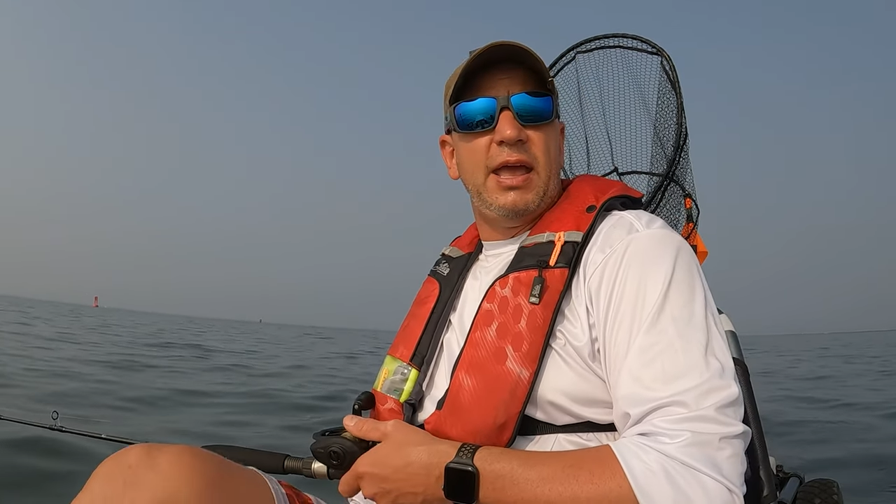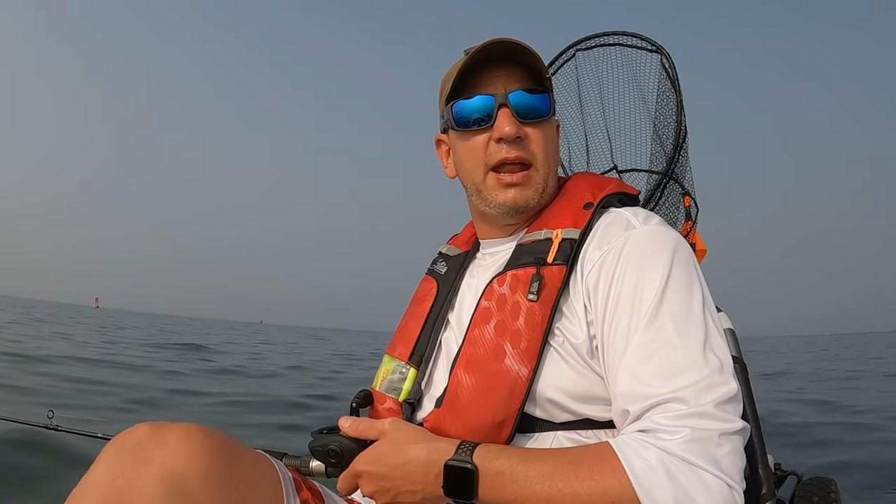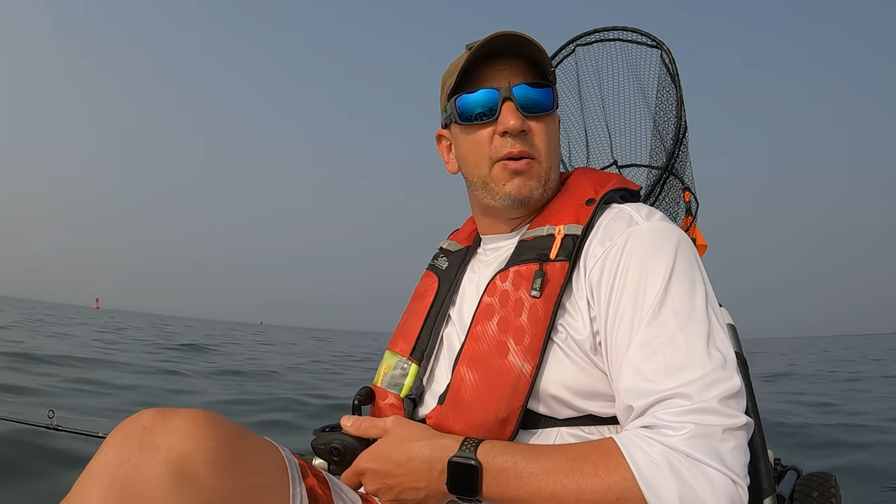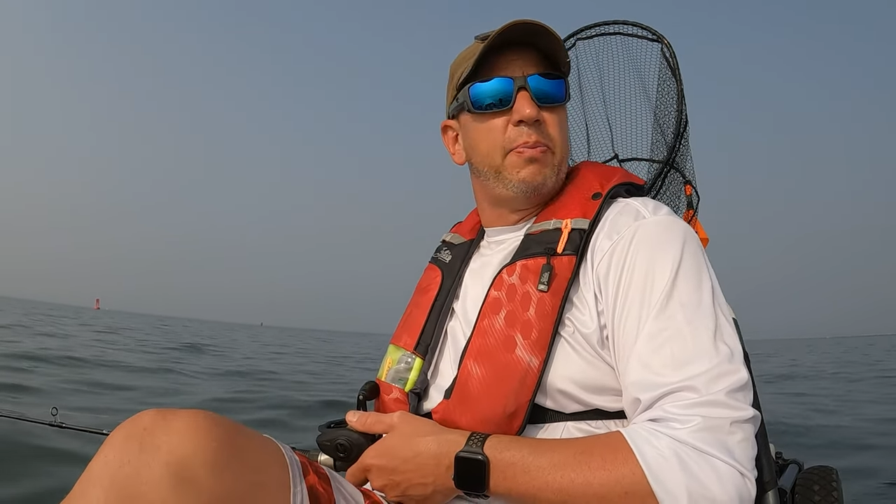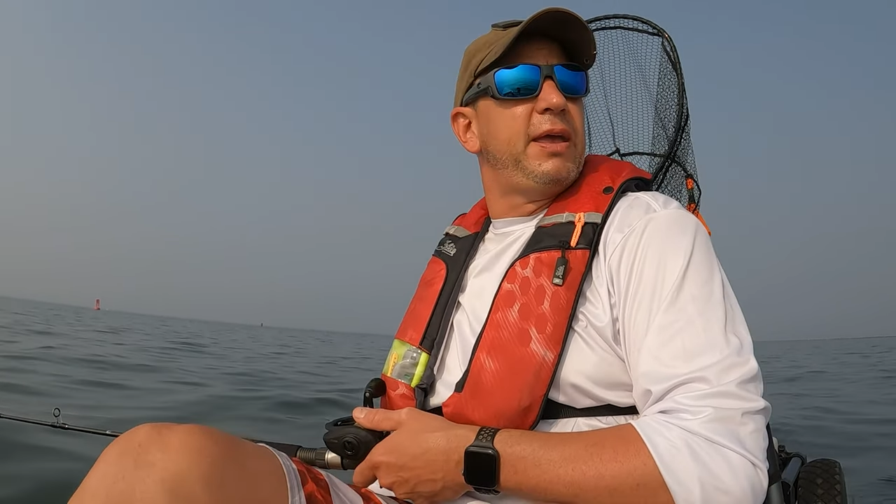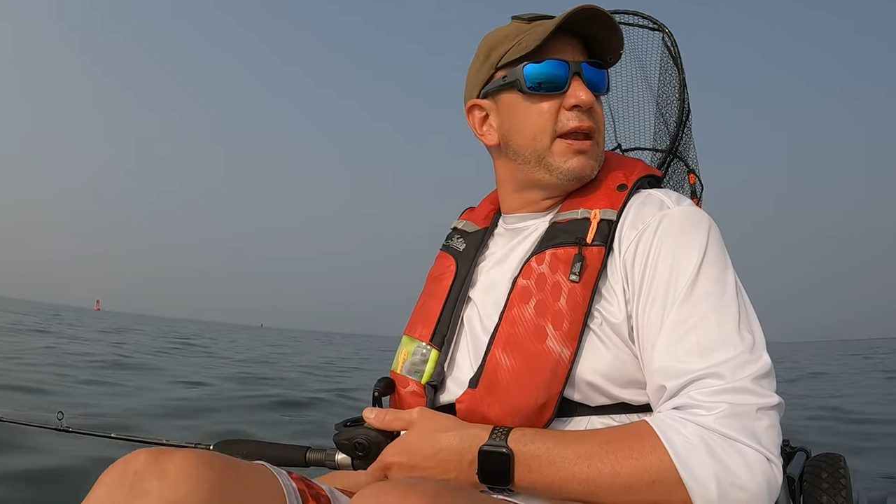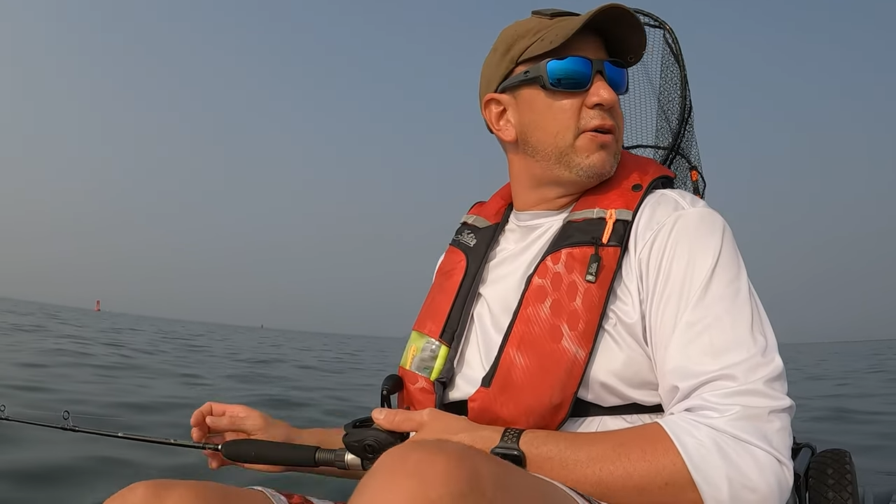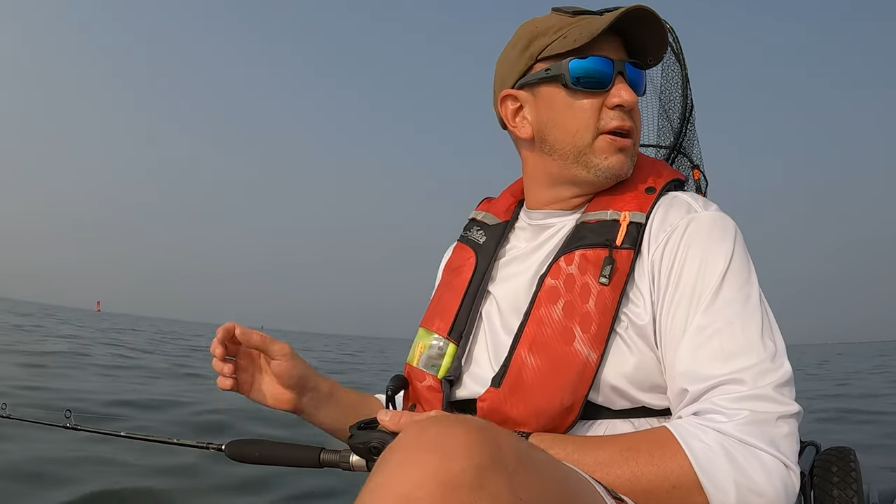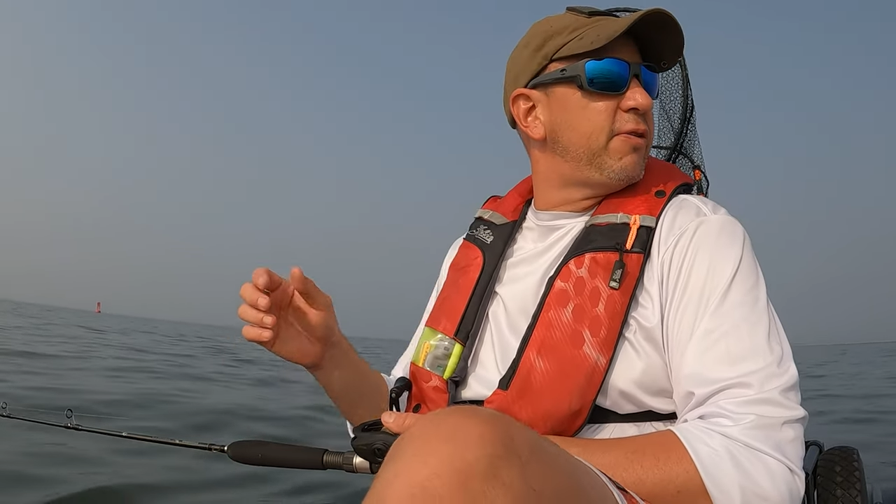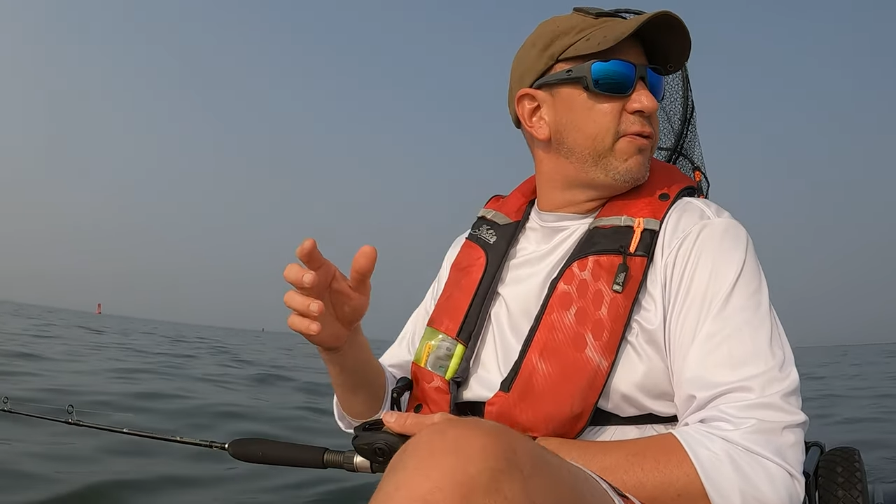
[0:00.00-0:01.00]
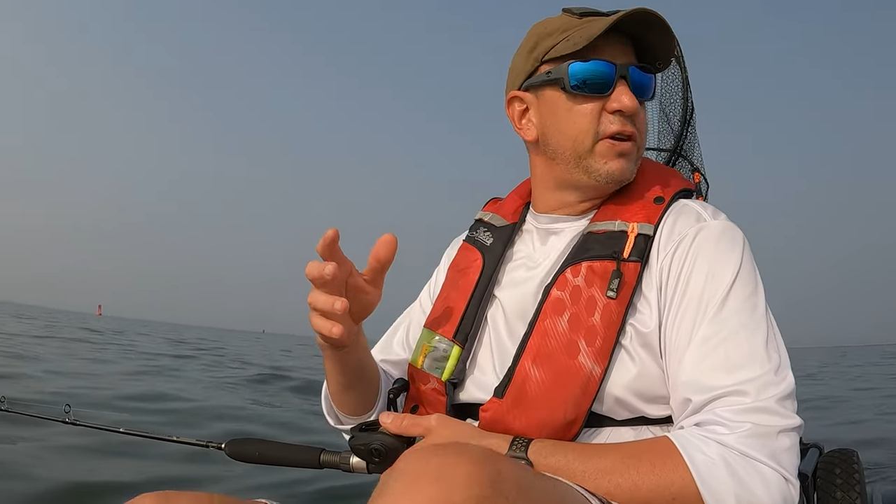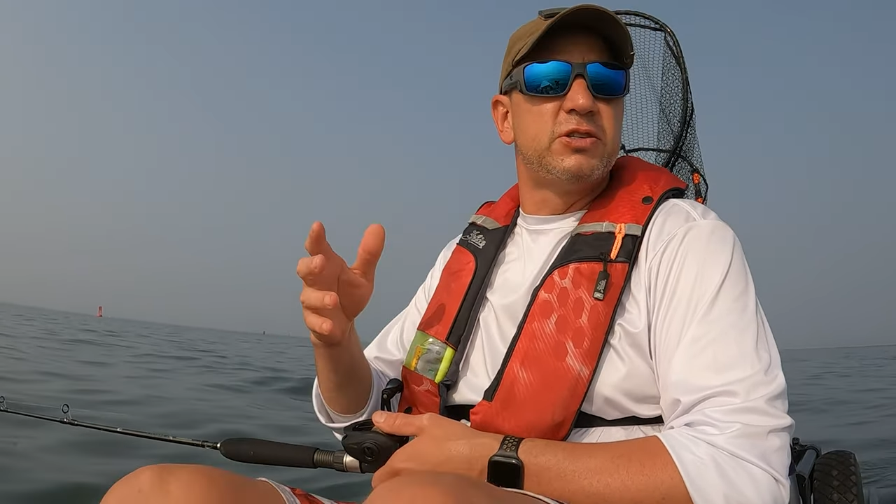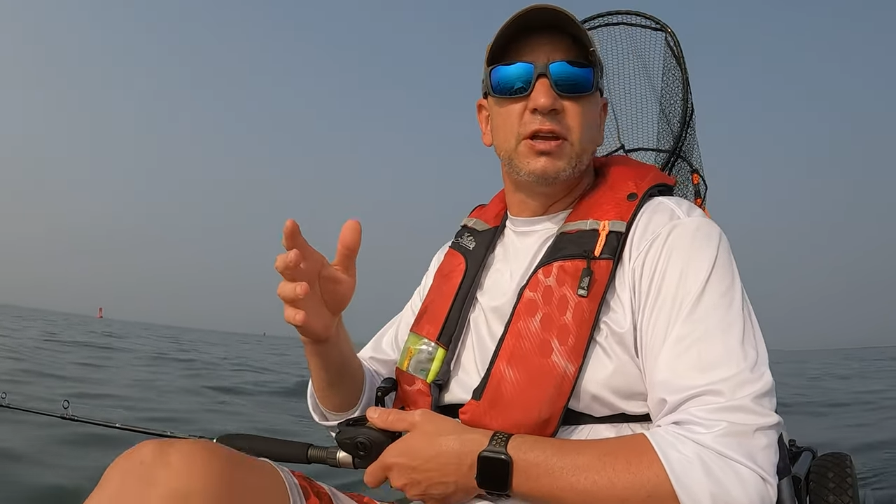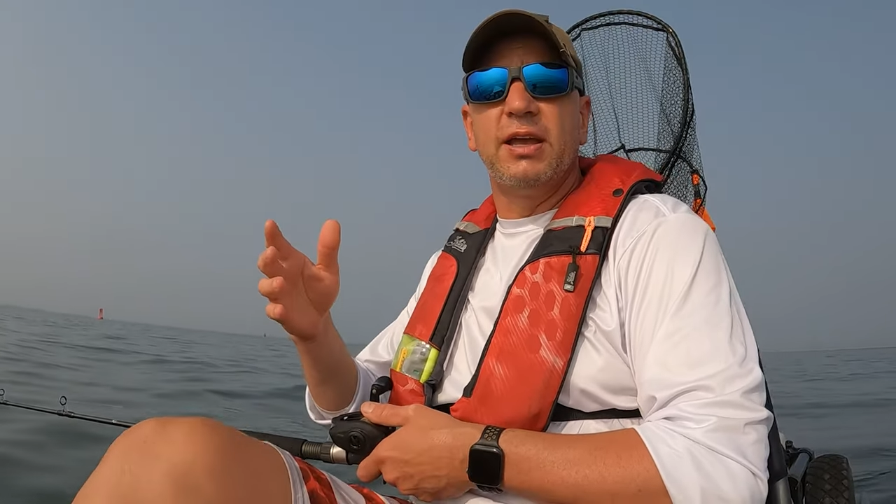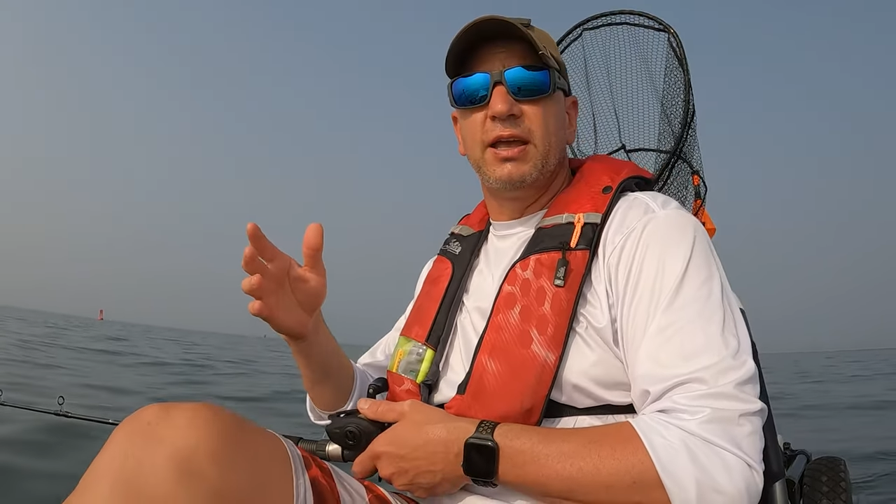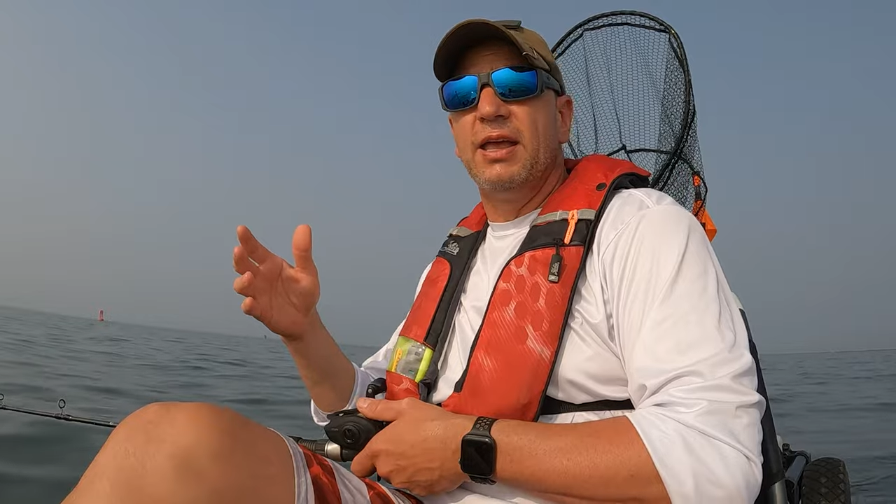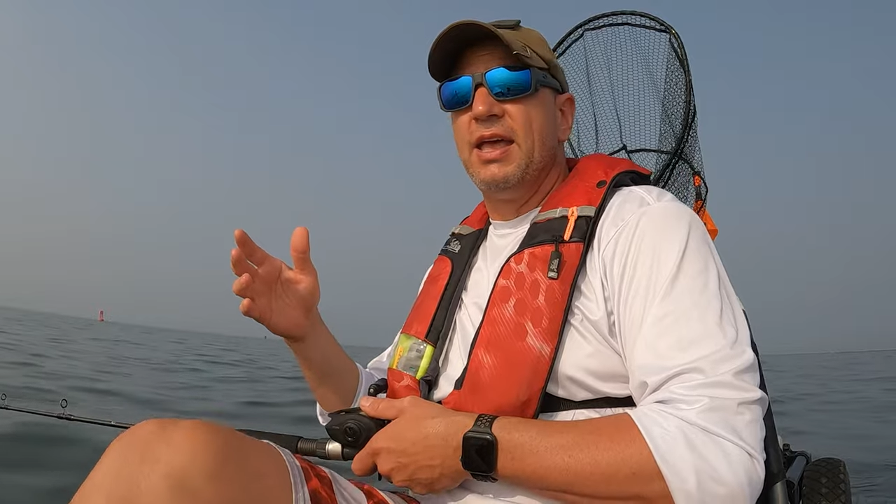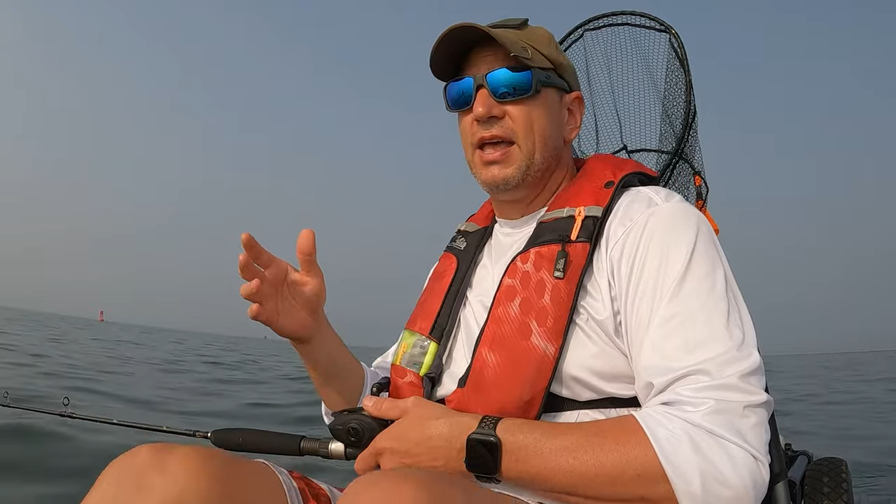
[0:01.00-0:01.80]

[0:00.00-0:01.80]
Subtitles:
Now, being out here fishing,